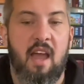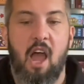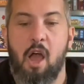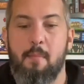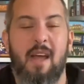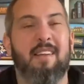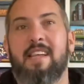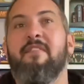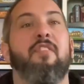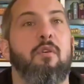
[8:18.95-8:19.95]
and
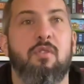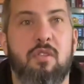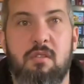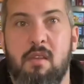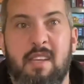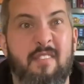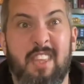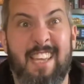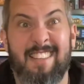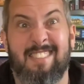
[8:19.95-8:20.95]
give
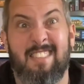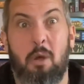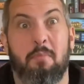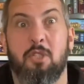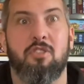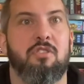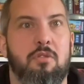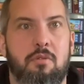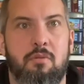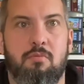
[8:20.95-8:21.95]
the kids the options
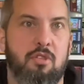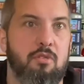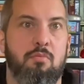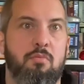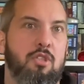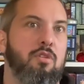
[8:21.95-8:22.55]
to do